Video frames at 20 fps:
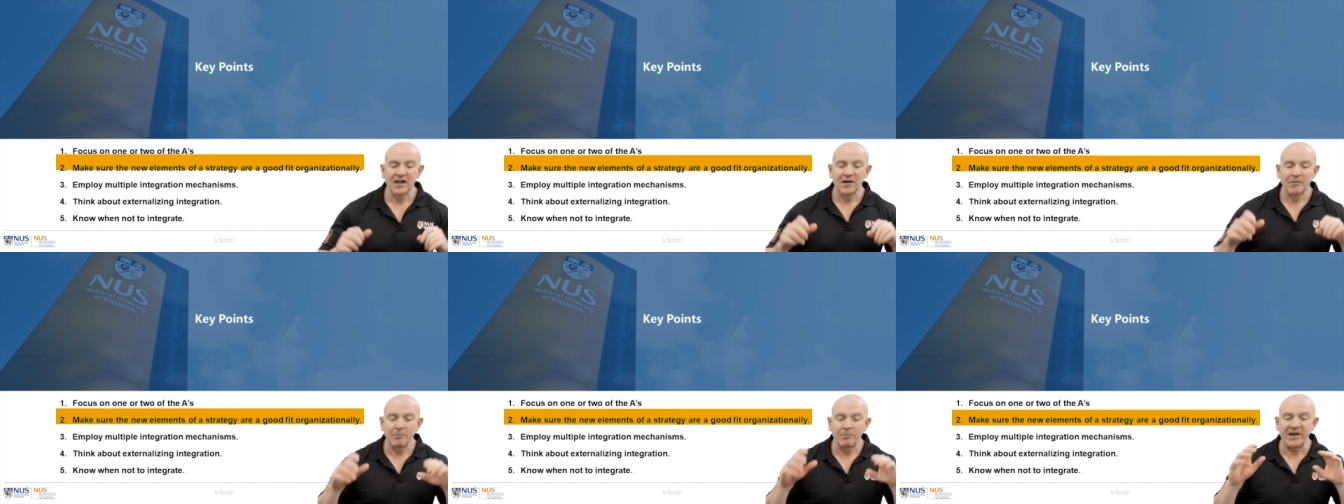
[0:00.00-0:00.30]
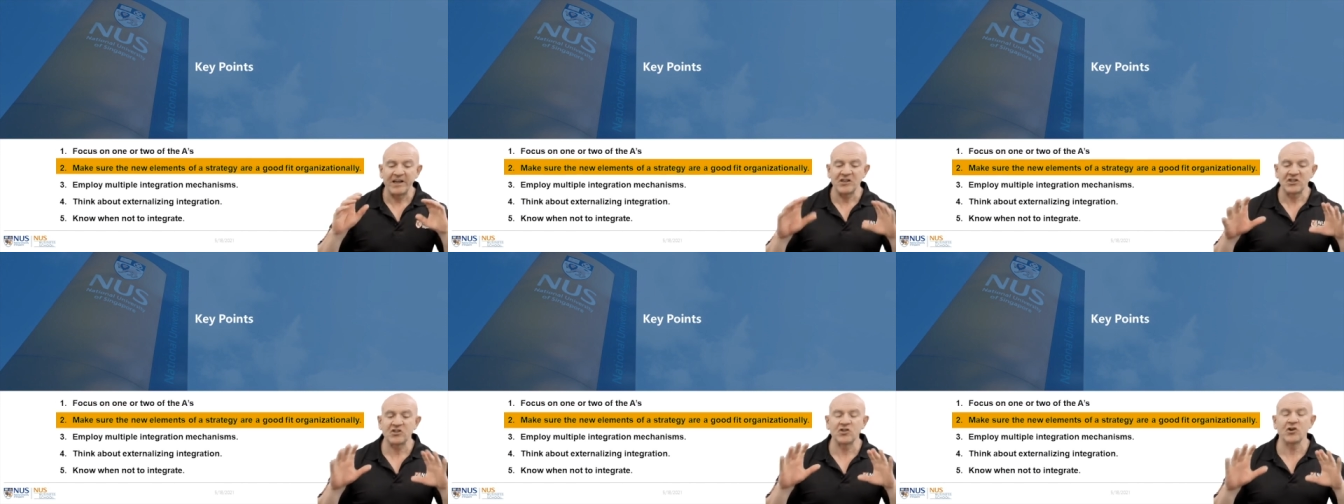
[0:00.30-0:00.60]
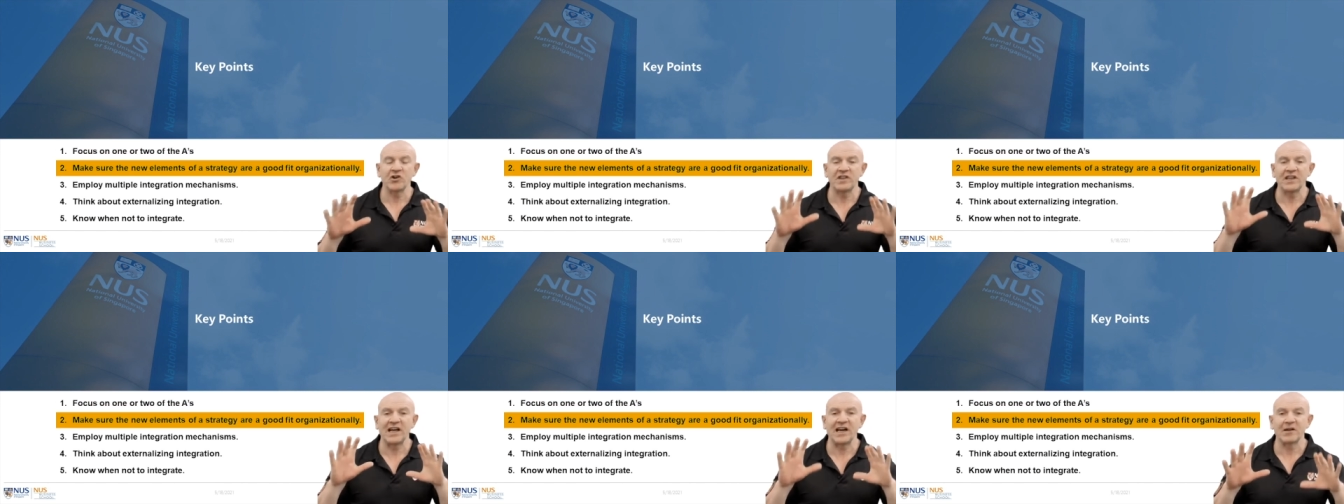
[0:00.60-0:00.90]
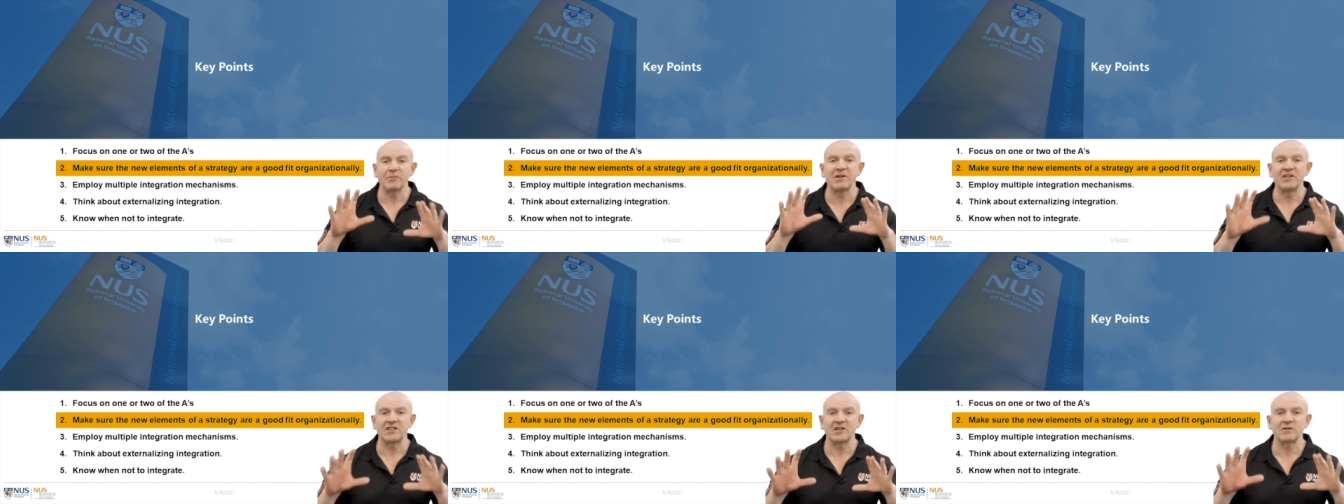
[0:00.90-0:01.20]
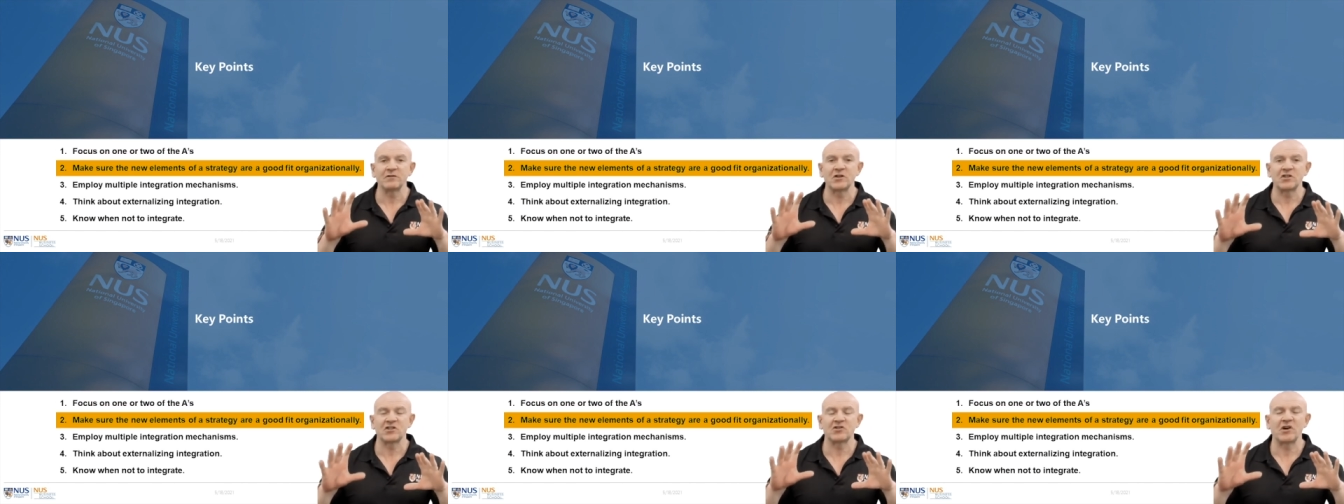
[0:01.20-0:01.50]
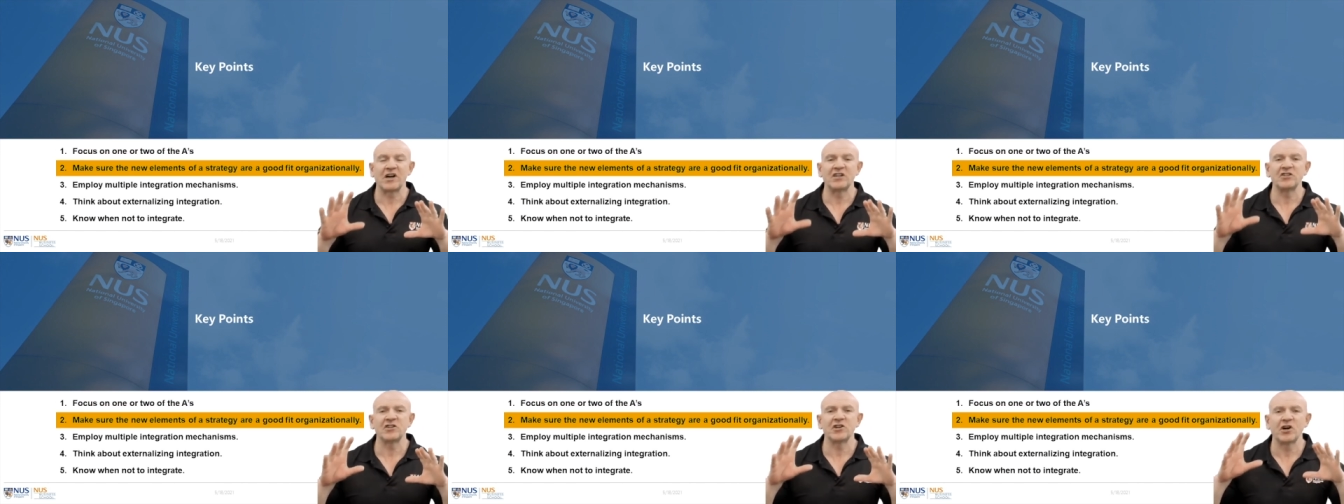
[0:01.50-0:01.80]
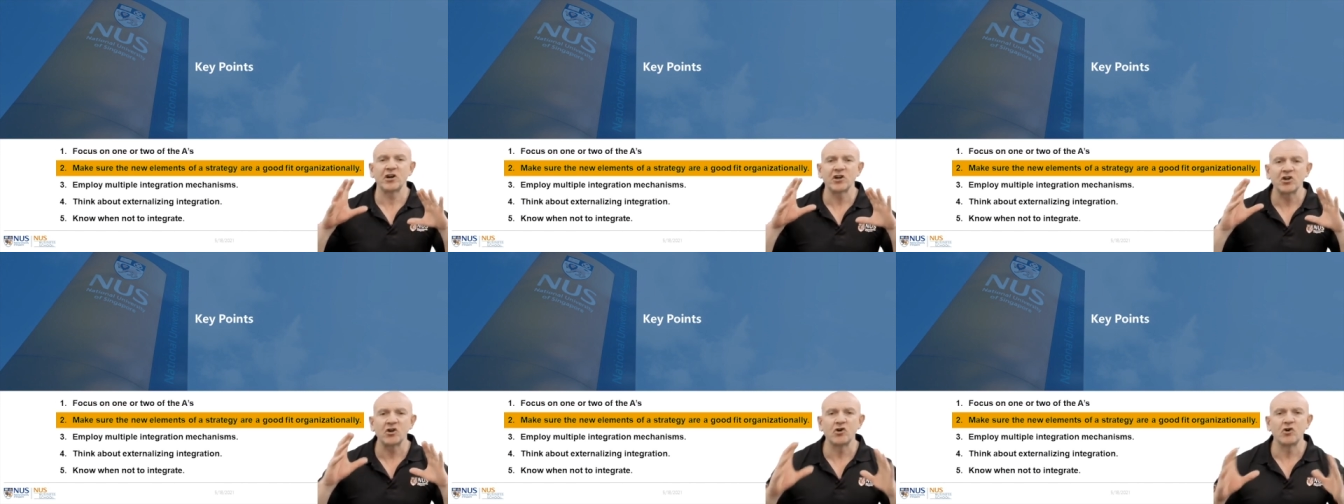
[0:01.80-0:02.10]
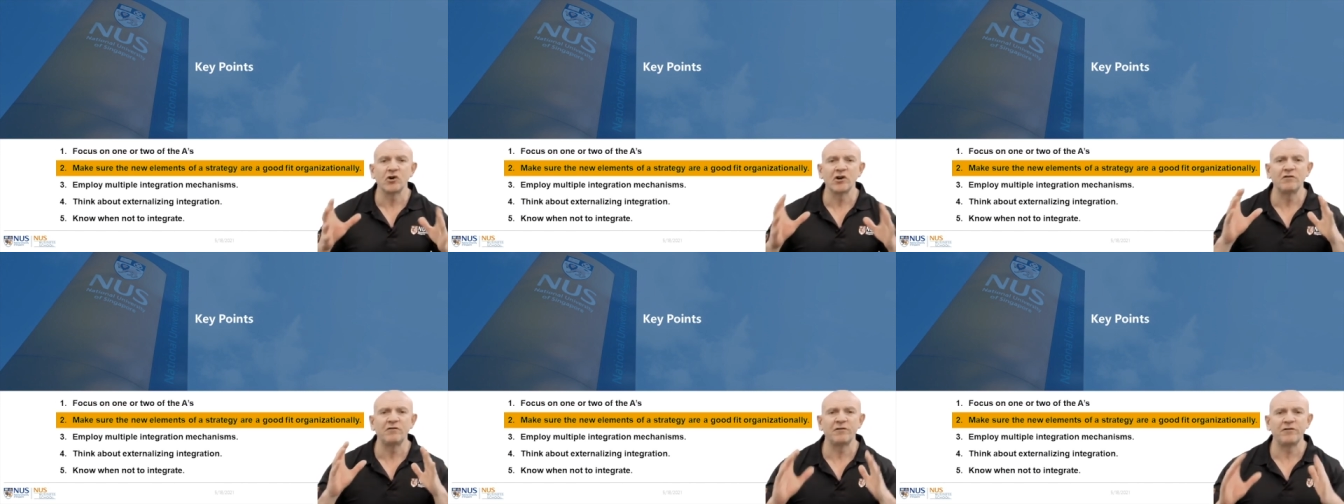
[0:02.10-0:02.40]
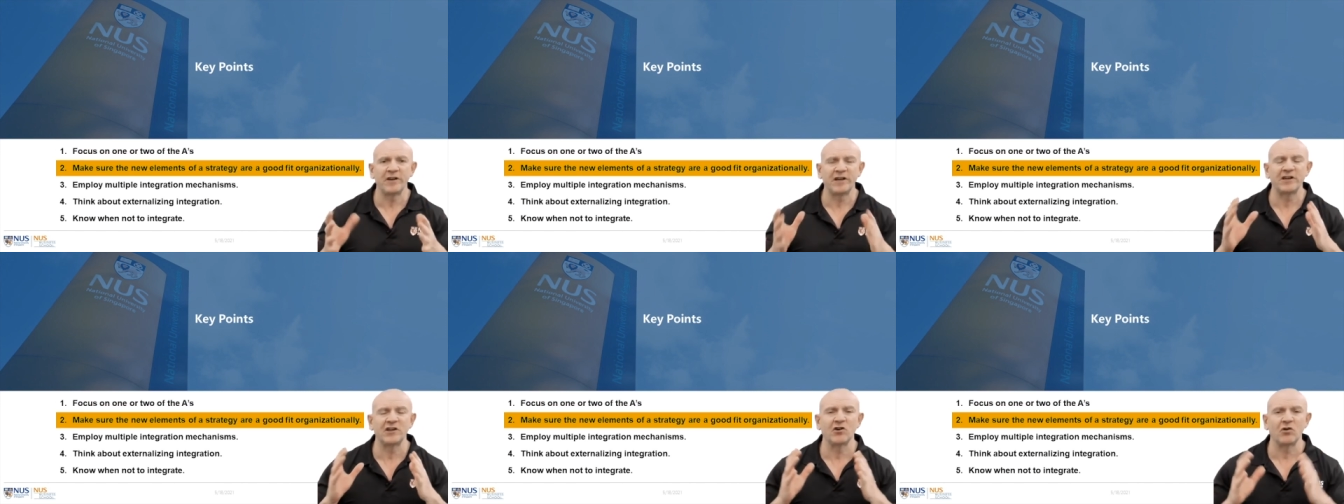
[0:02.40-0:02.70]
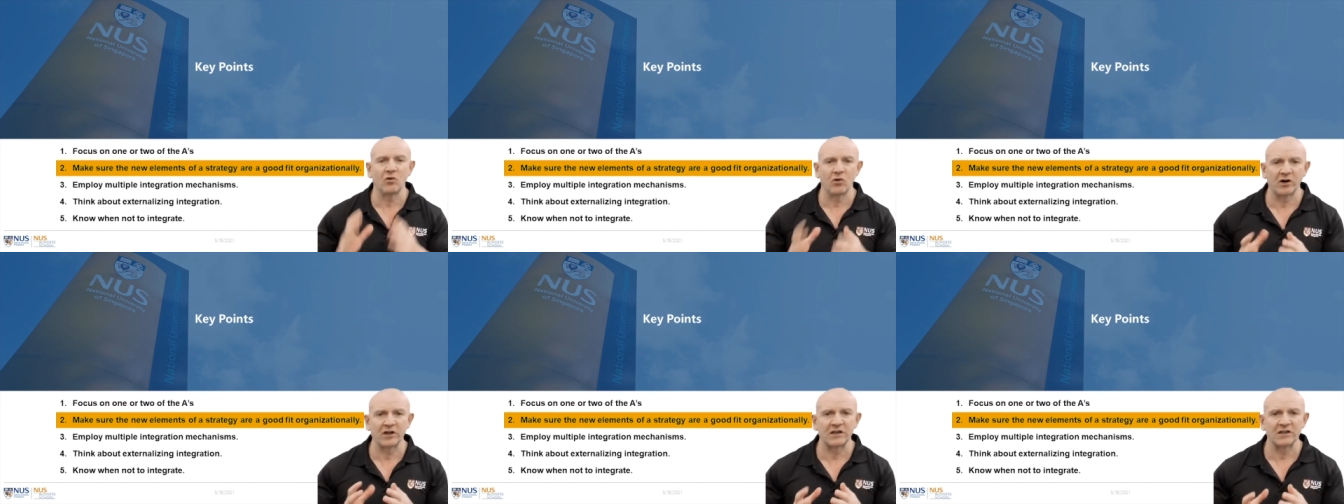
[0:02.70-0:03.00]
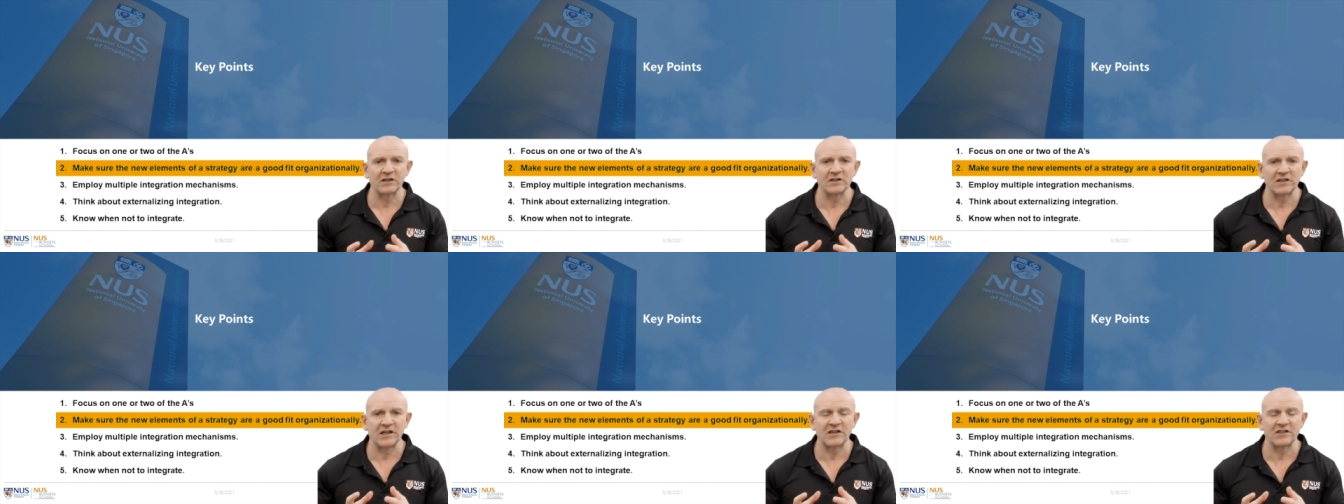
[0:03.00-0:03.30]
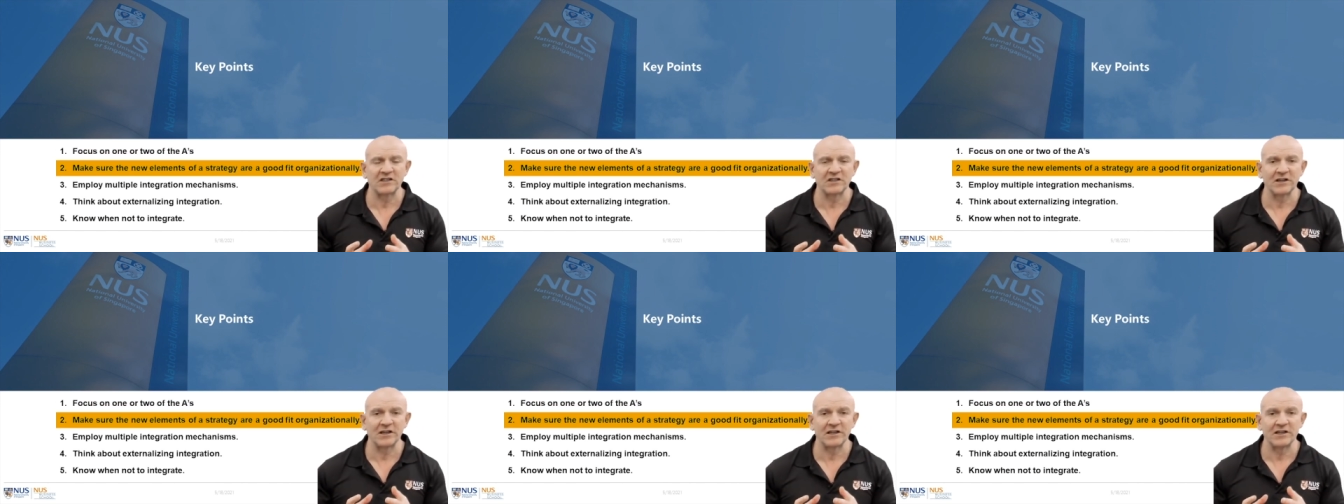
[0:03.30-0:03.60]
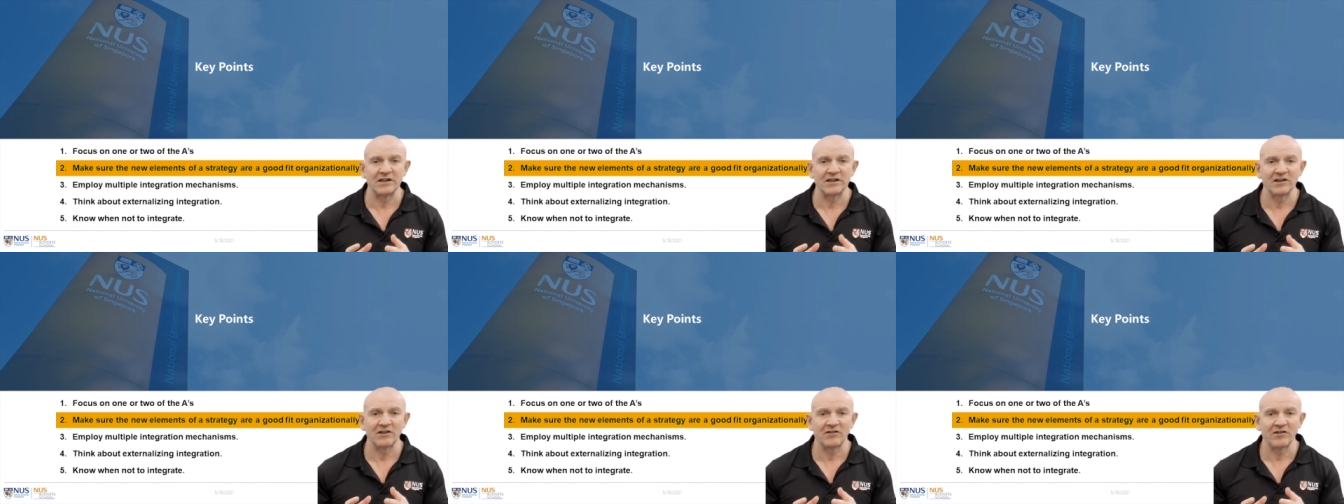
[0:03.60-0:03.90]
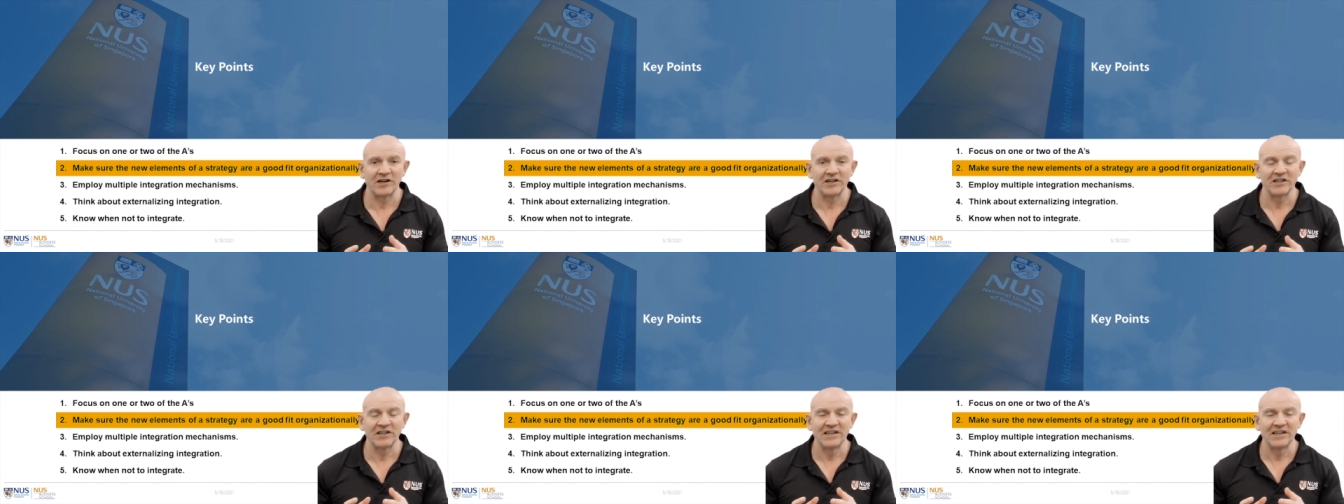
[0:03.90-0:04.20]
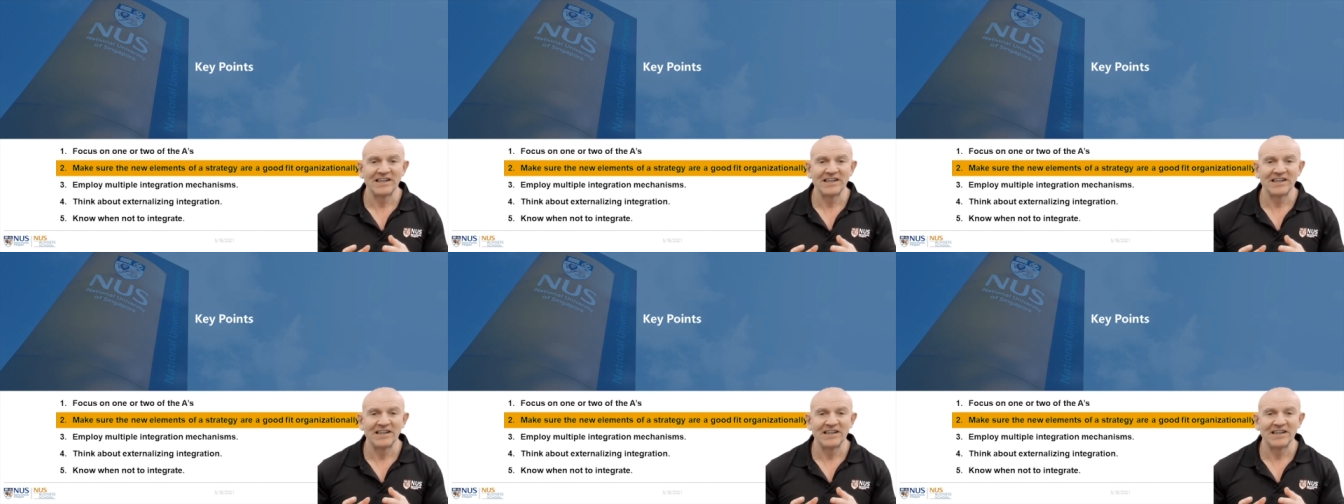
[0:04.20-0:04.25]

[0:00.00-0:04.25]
Make sure the elements of the strategy are a good fit organizationally. Right?